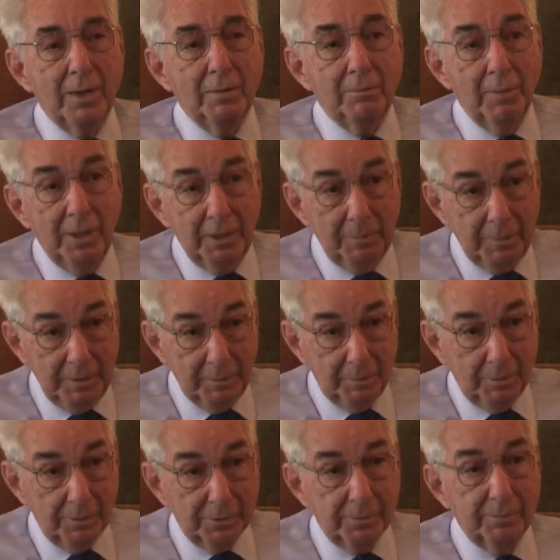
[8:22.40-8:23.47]
many
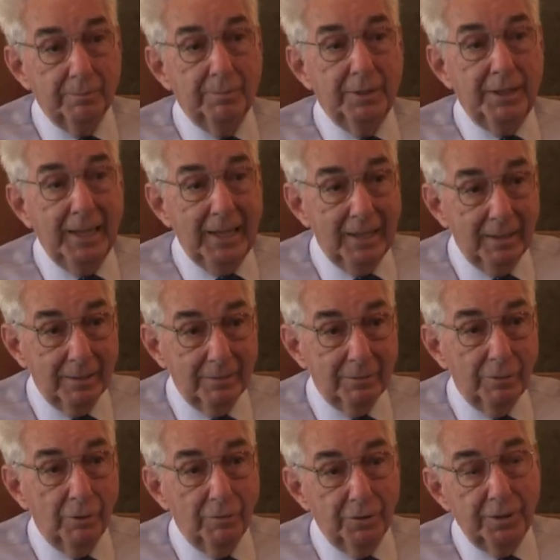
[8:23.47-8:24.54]
people began
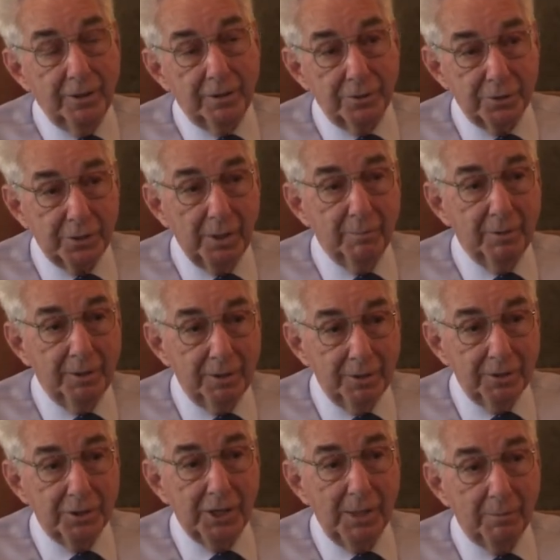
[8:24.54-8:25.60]
over the years coming to the
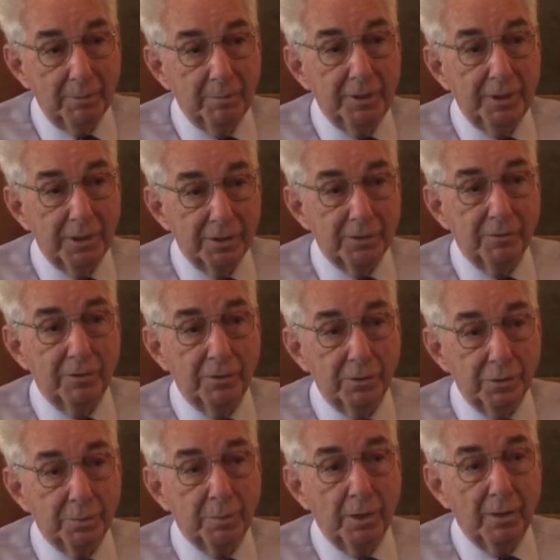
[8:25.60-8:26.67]
chapel because of
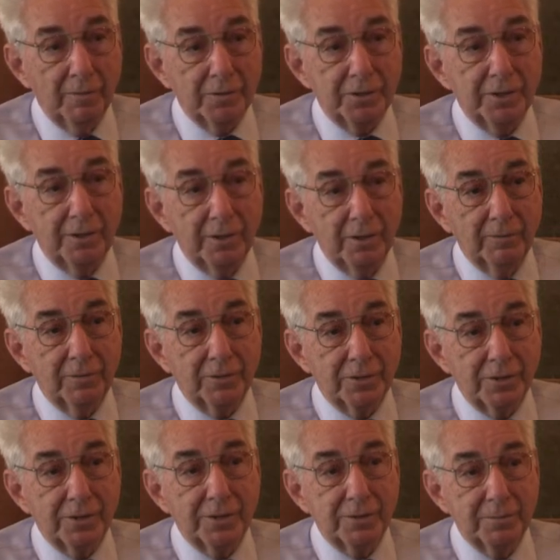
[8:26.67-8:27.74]
those prophecy
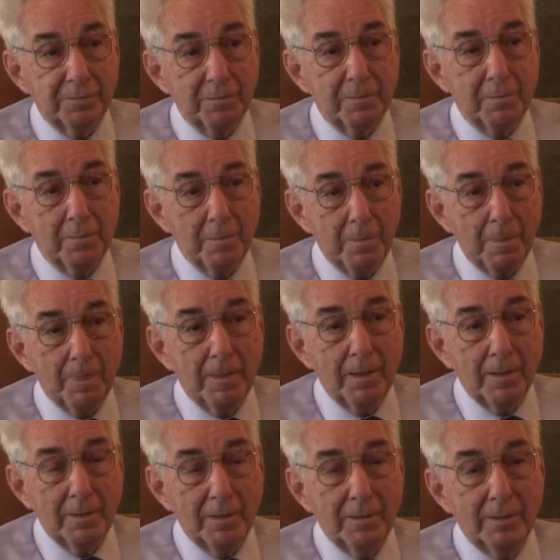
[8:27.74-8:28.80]
conferences.
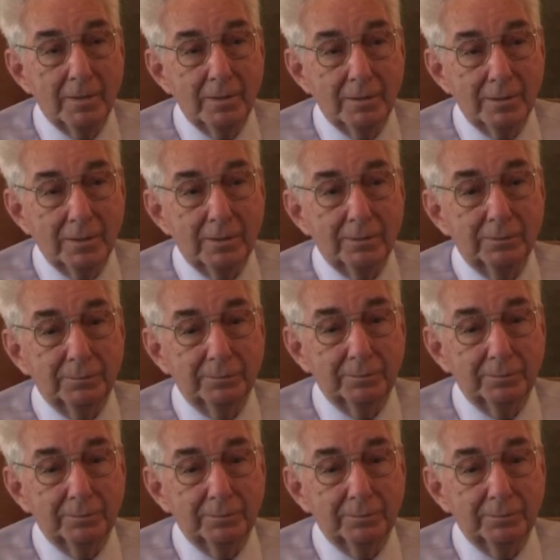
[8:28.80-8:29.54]
So.